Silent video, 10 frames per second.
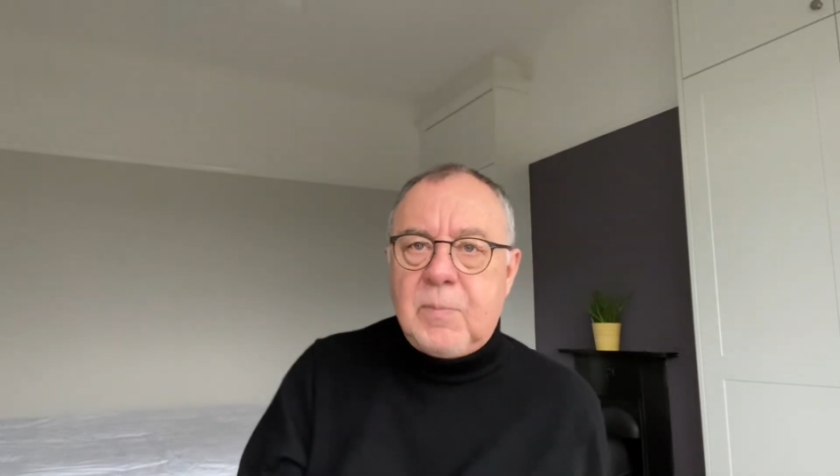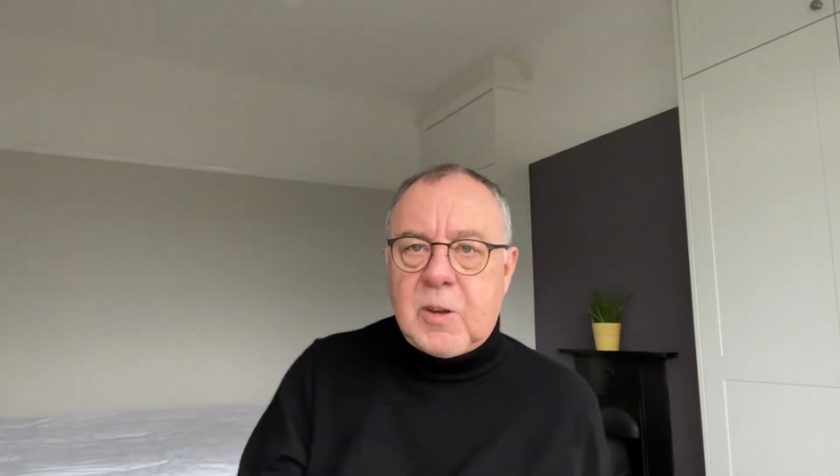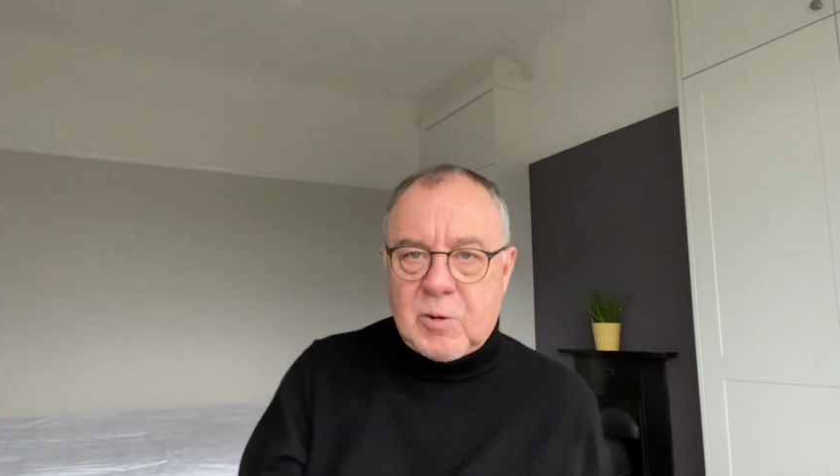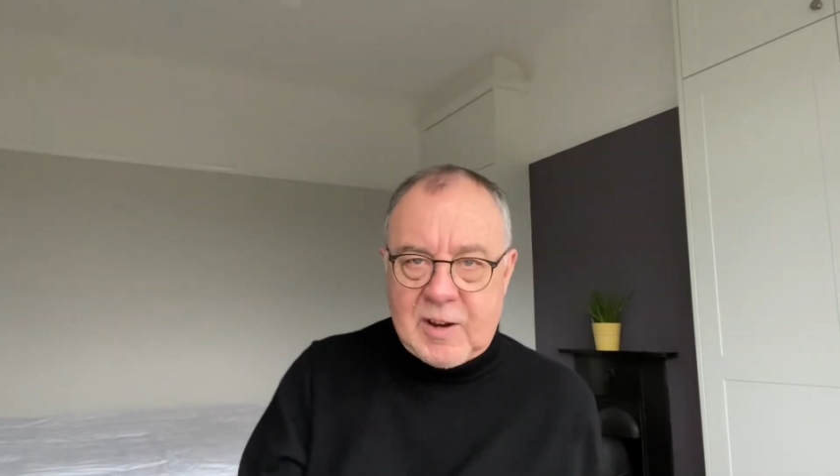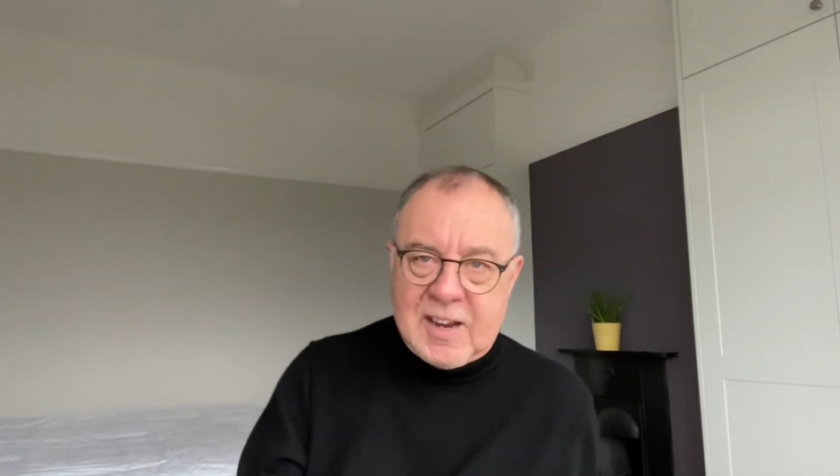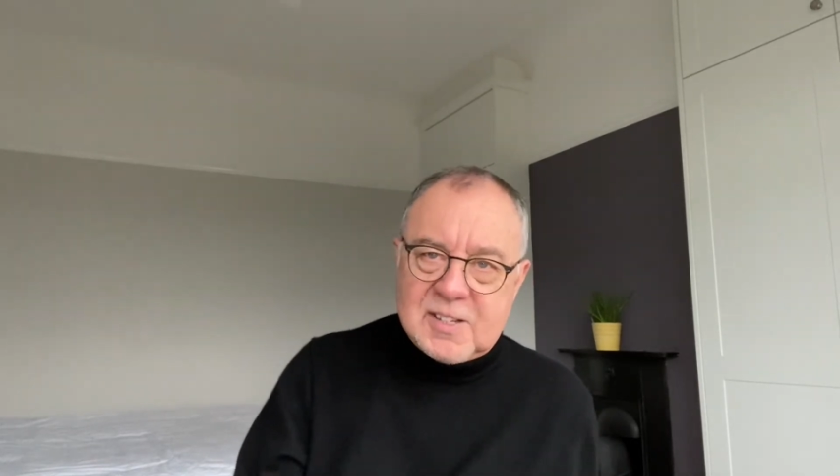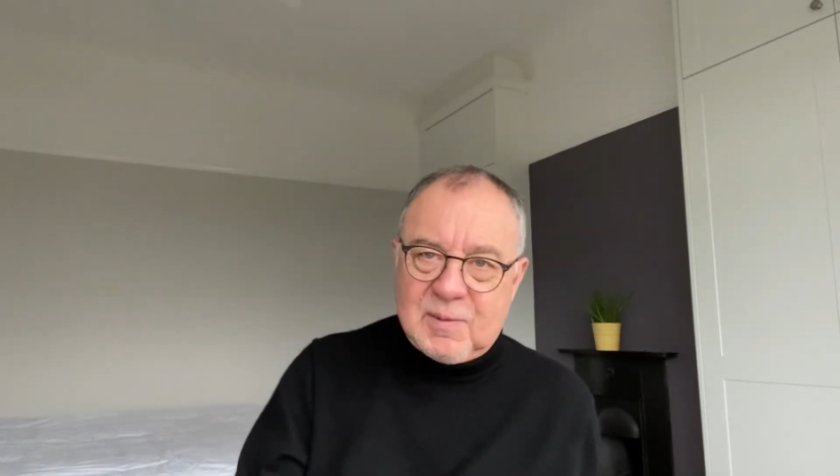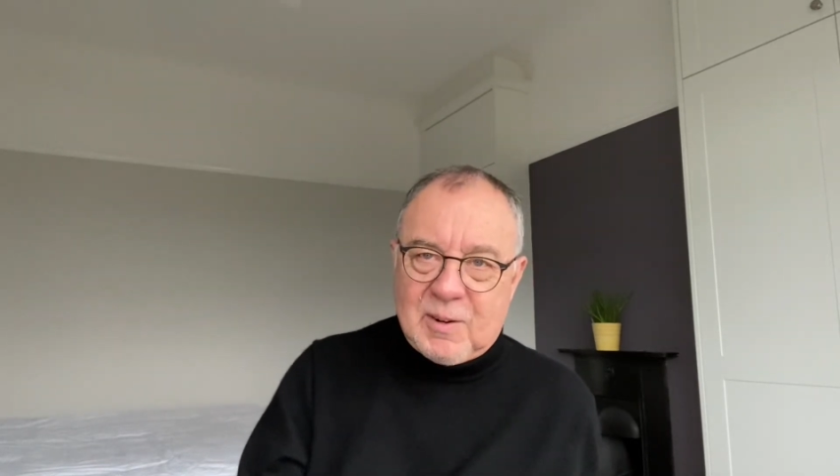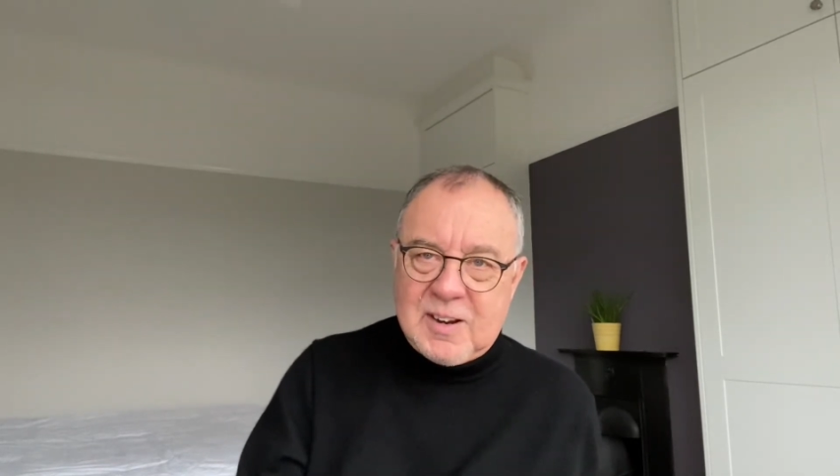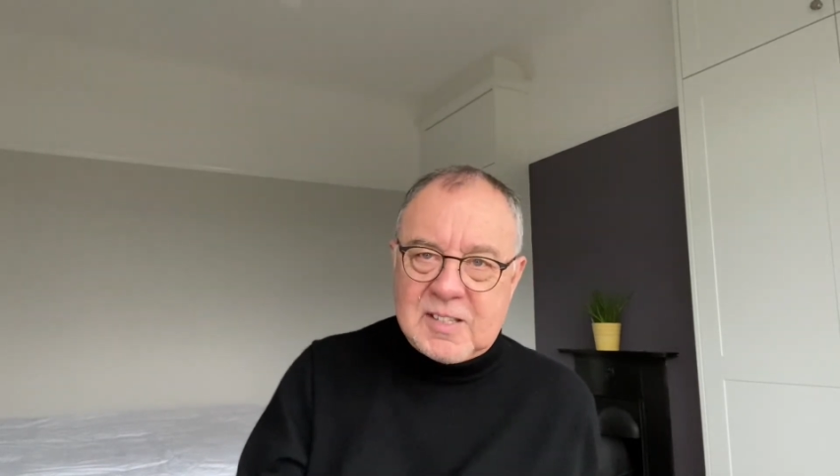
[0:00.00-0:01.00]

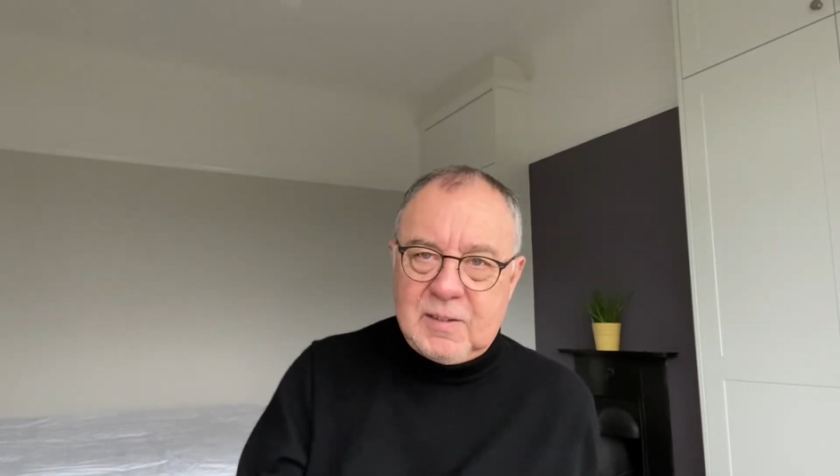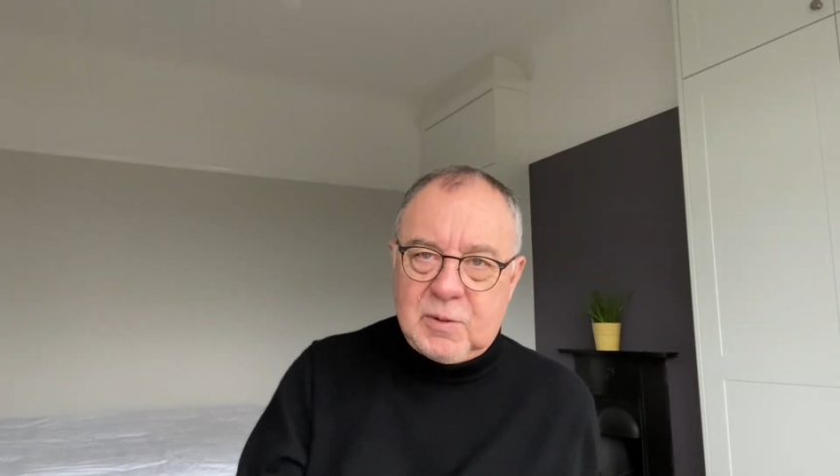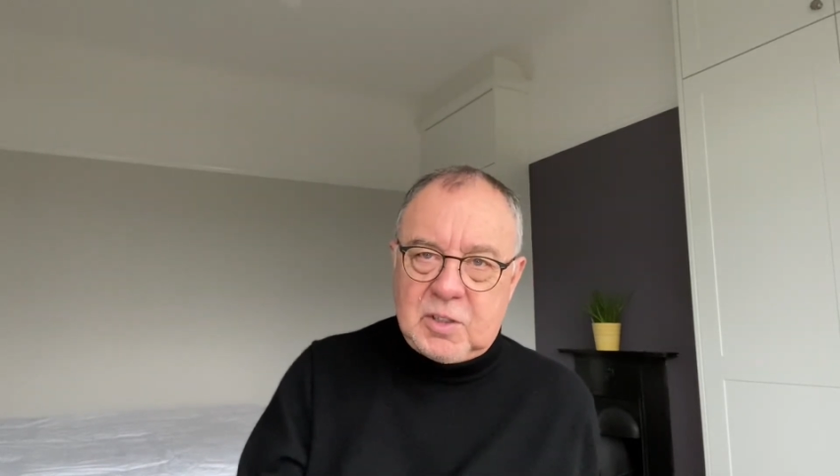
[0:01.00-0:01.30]
Creative Writing for